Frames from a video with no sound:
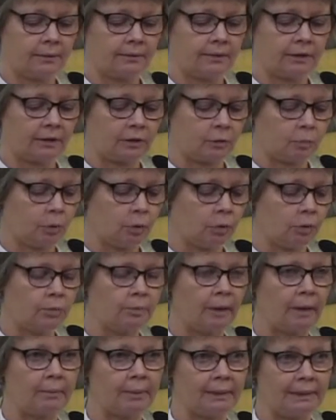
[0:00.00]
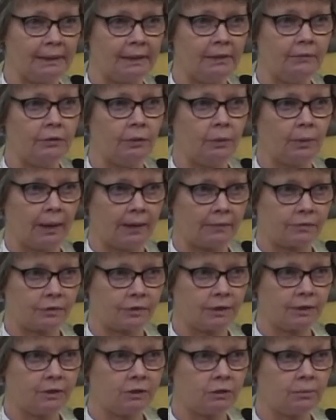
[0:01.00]
that the world may believe you have
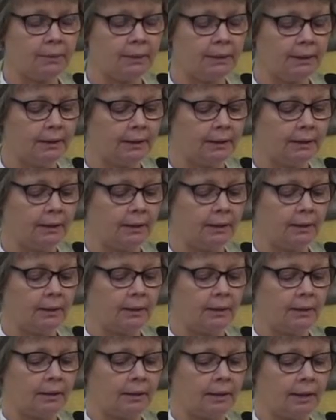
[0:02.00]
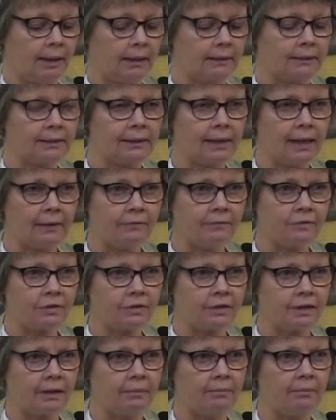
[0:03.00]
sent me and
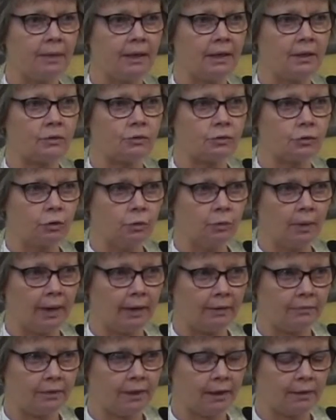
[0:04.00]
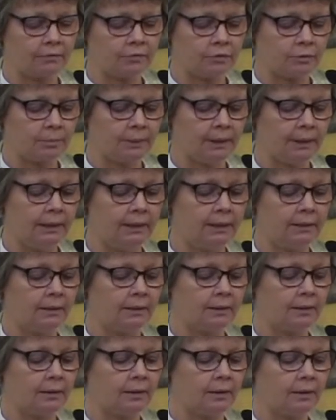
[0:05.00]
loved them as you have loved me
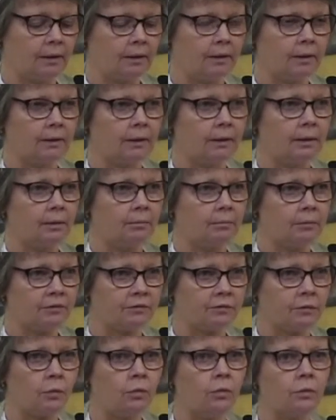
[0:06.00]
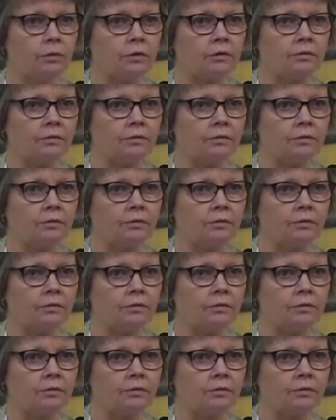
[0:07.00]
before